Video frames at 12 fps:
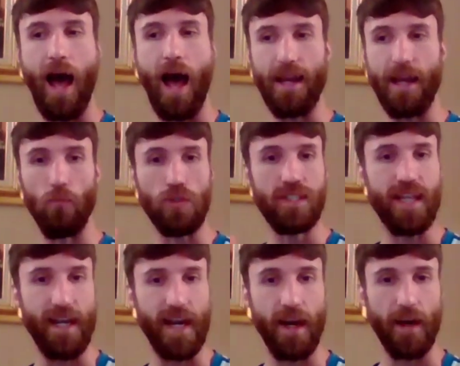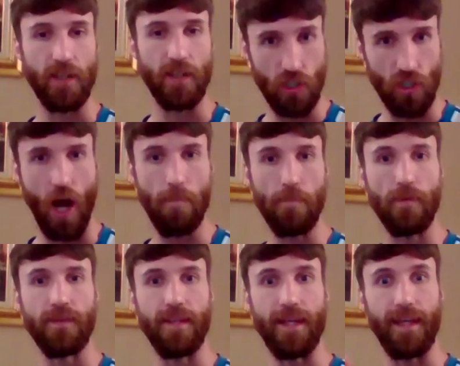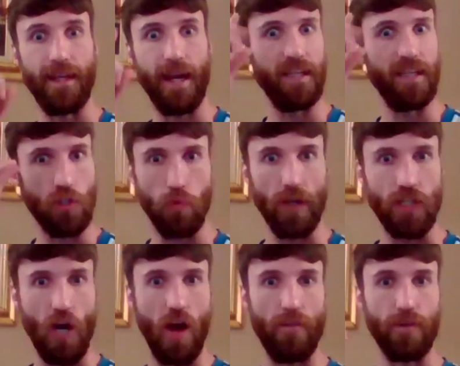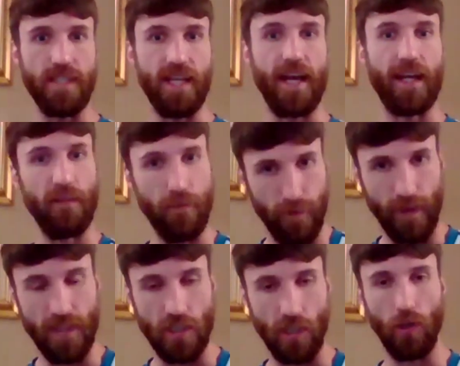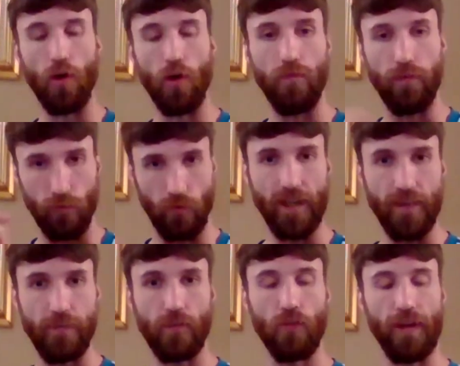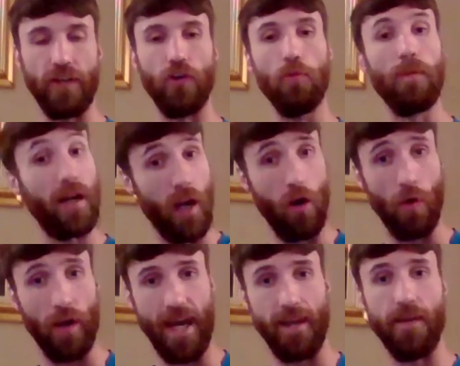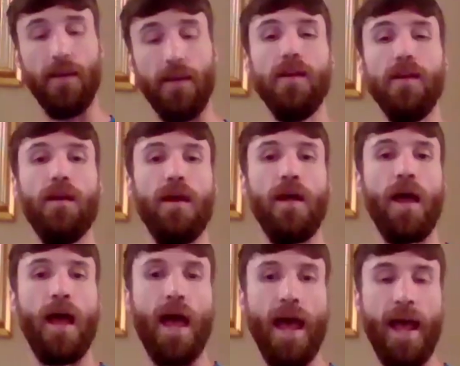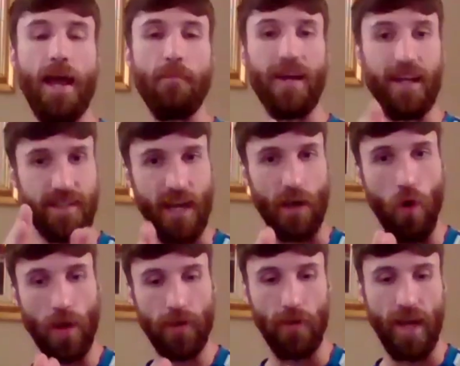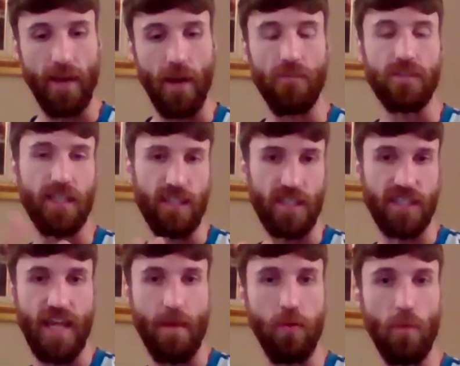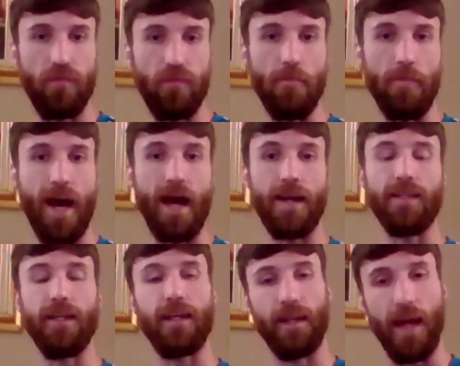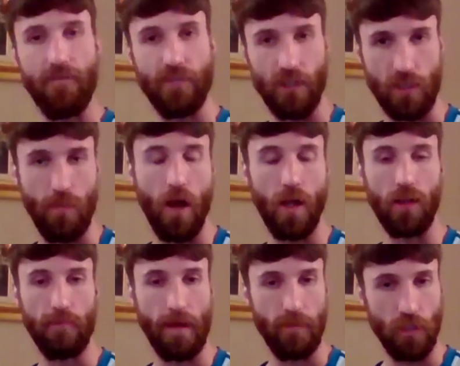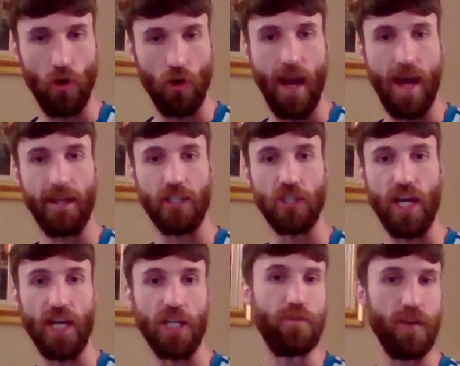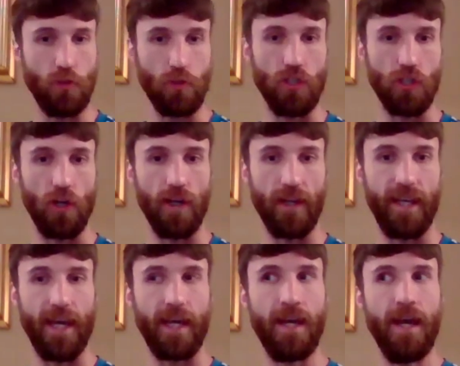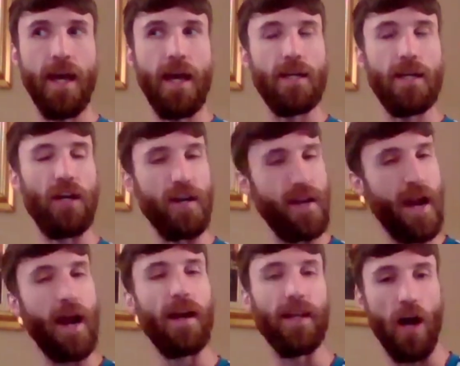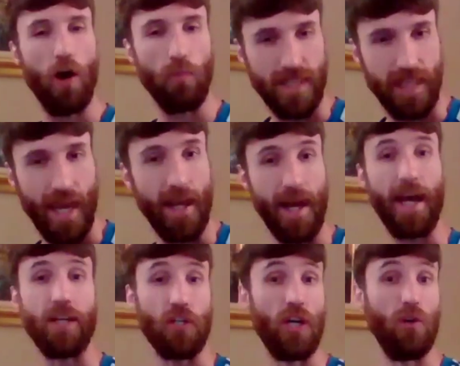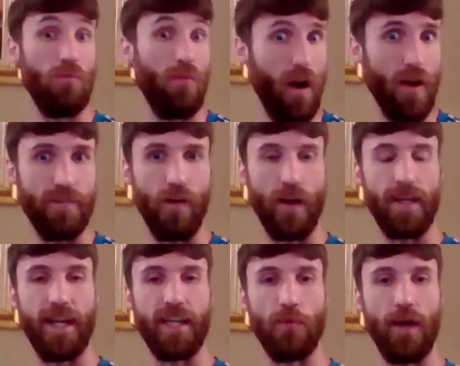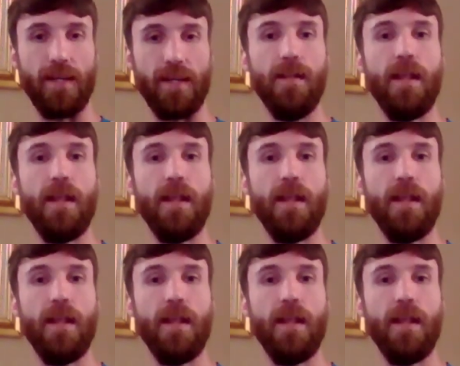and then once they hear it stop, they can nearly switch off for a second, fix the glove, re- regroup and go again. Um, Taekwon-Do then obviously is a step up from that. You can have your small, maybe shorthand exchange, finish with your tourniquet kick. You're nearly always getting a head show, I find anyway.